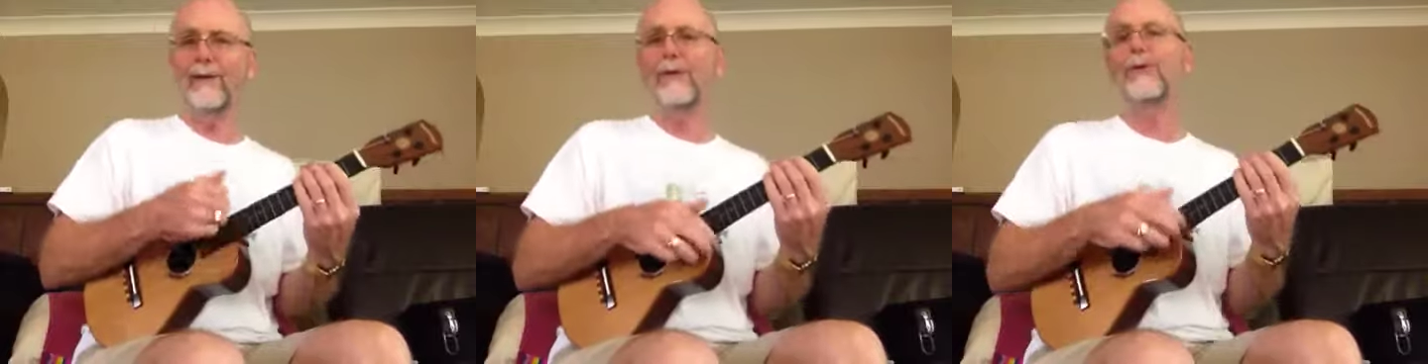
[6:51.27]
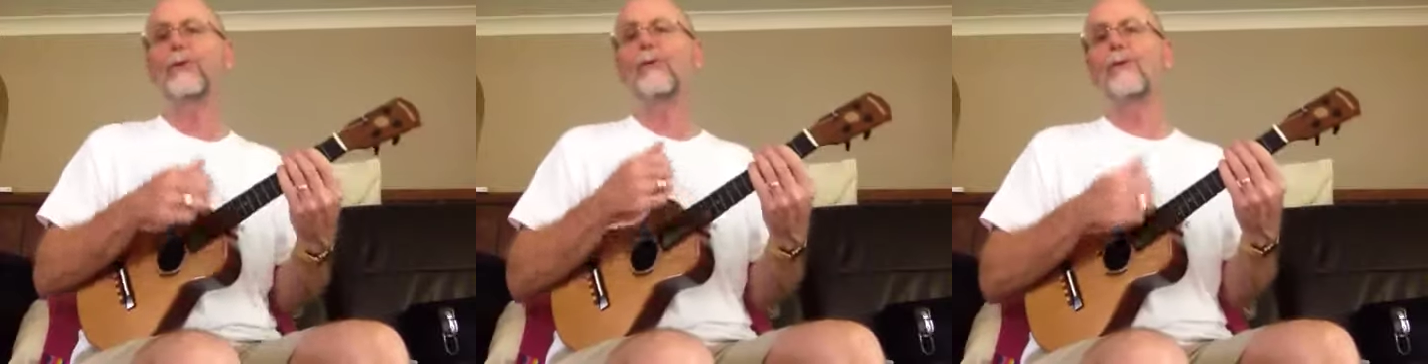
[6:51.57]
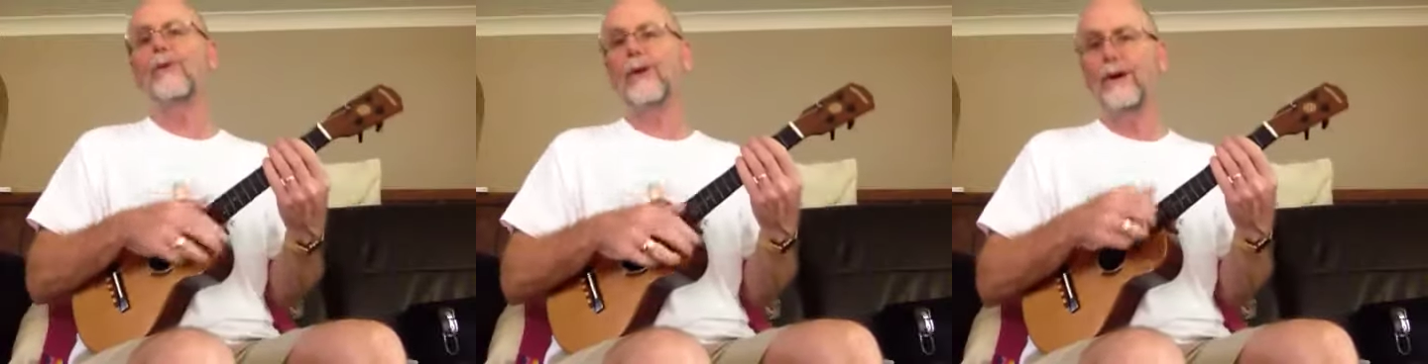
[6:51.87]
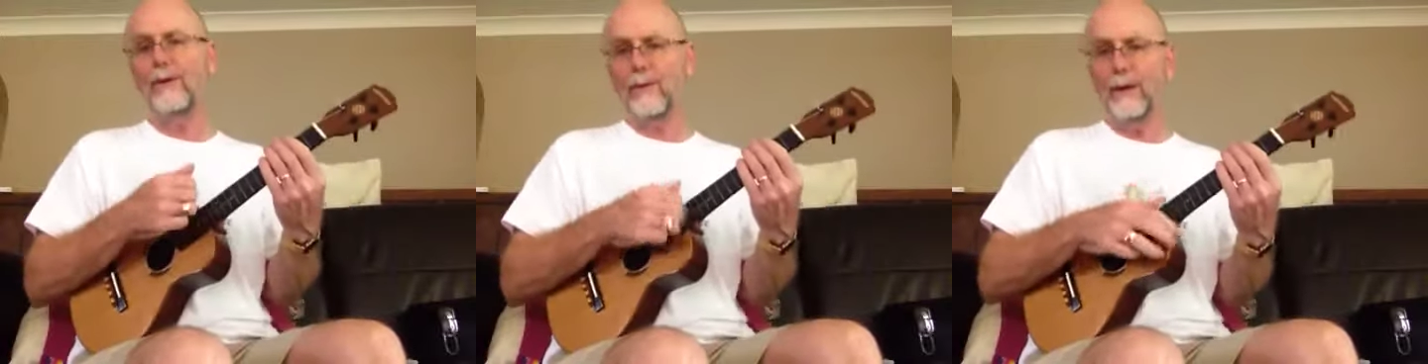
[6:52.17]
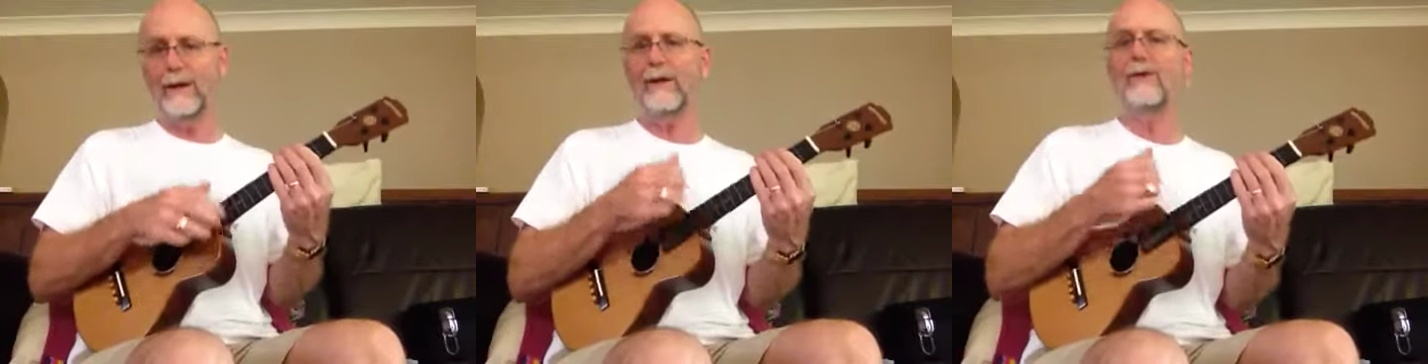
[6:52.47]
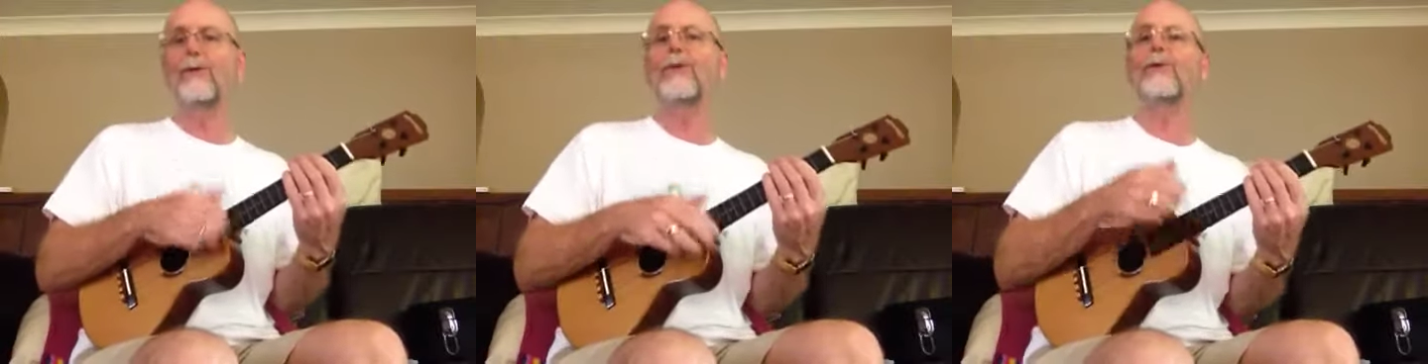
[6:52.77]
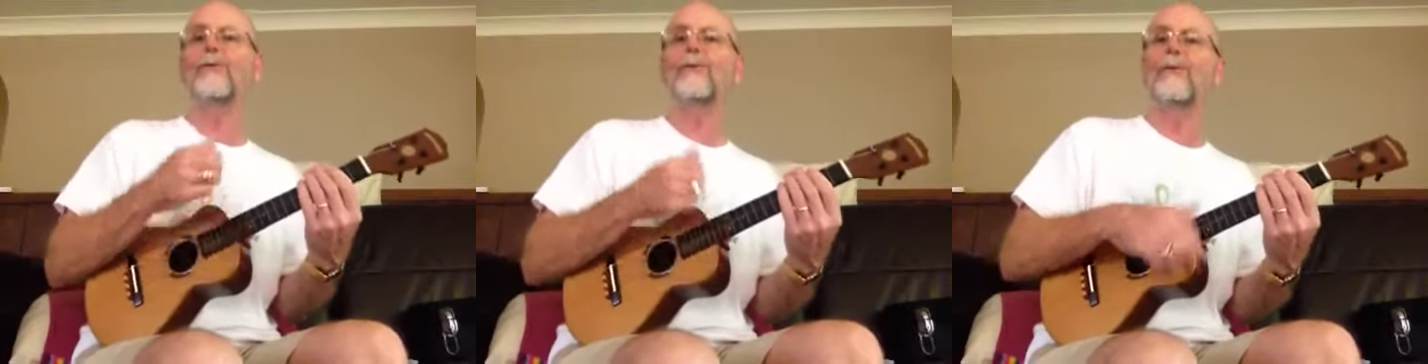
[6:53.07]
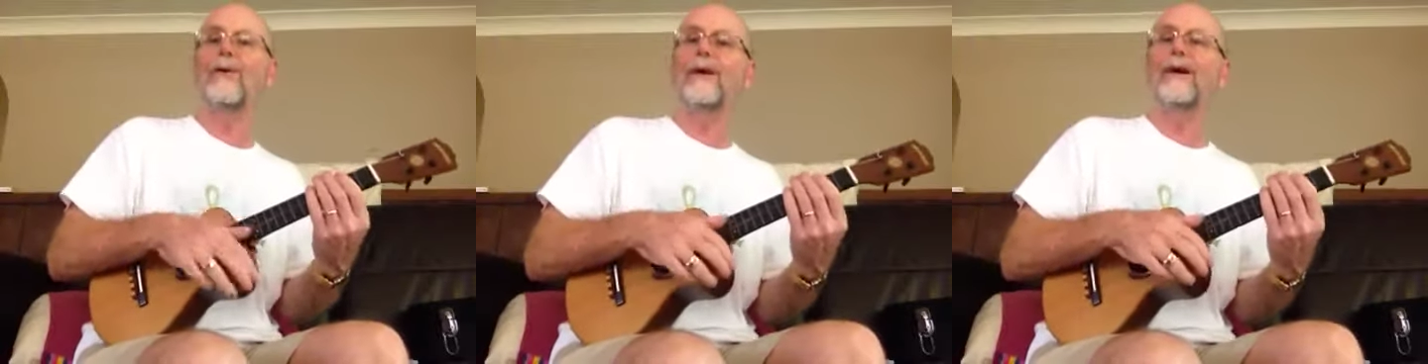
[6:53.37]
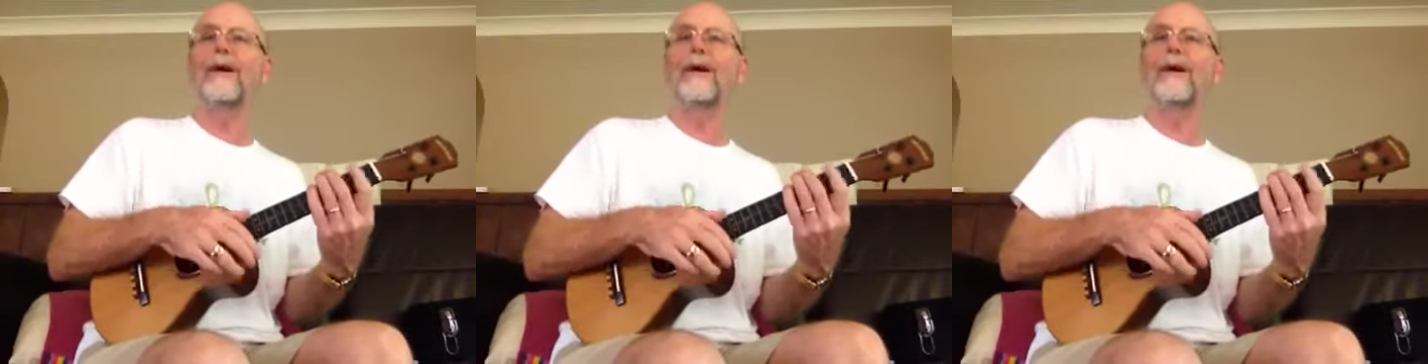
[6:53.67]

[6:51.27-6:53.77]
2, 3, 1, 2, 3.